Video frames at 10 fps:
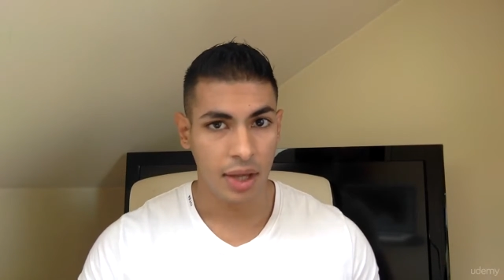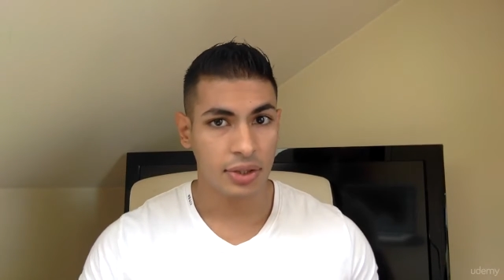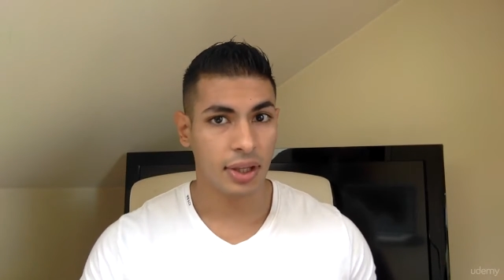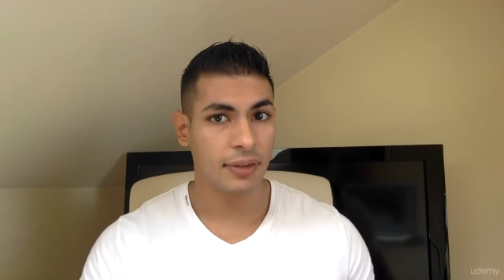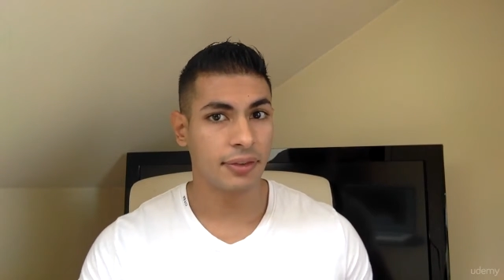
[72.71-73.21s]

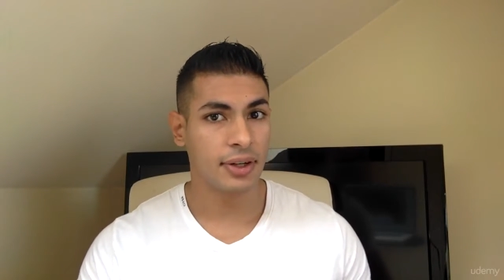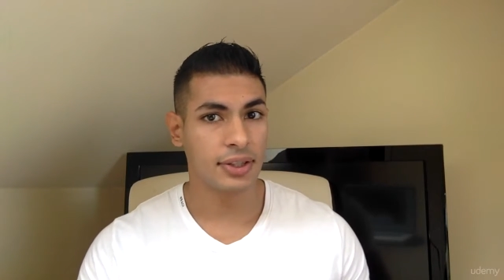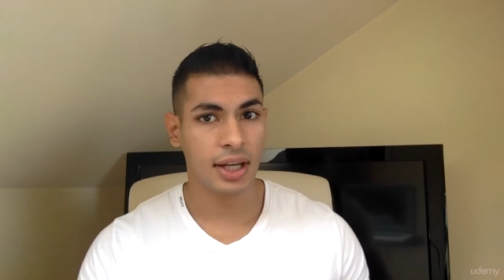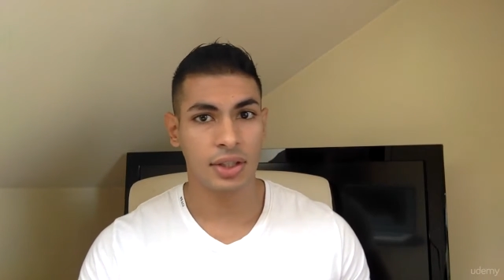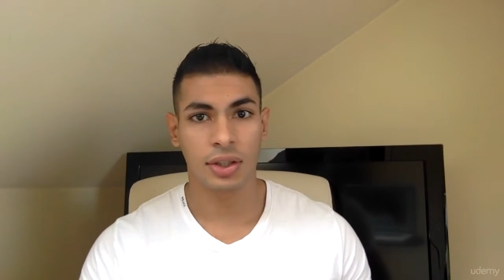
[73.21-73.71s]
So in the
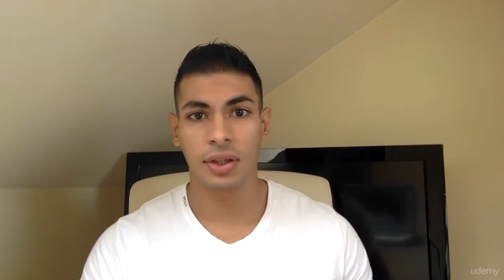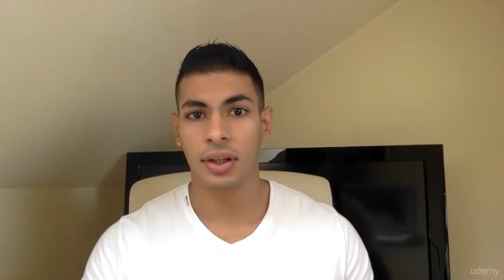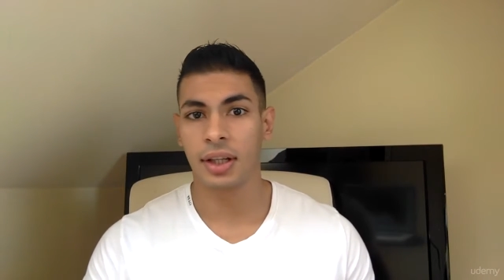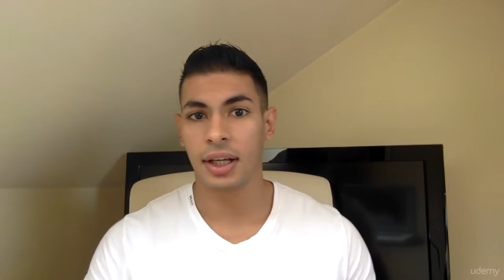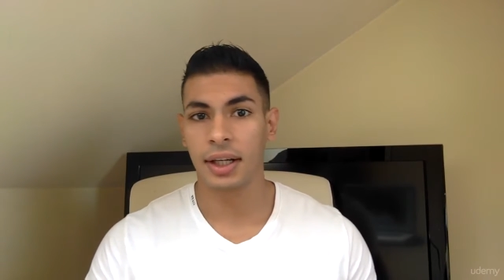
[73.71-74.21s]
first section, you'll
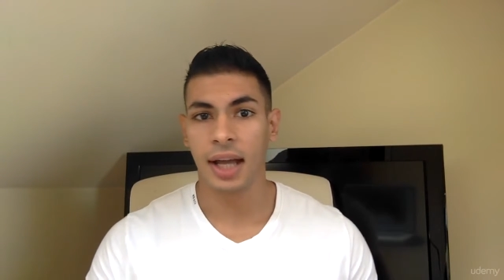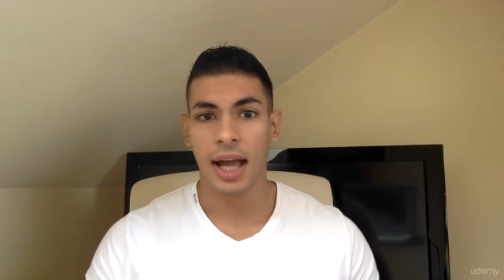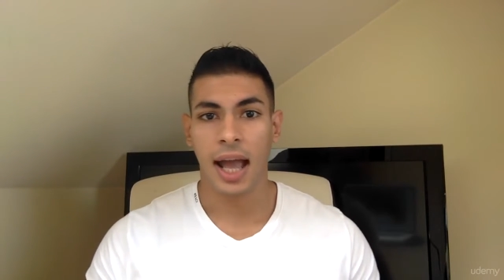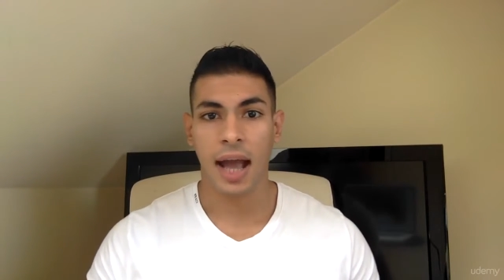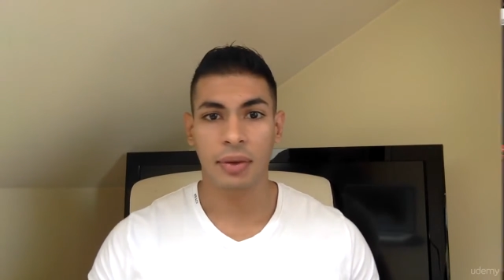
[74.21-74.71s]
learn
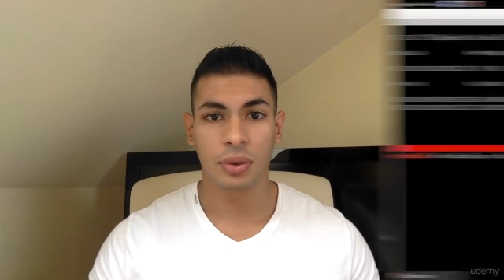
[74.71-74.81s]
how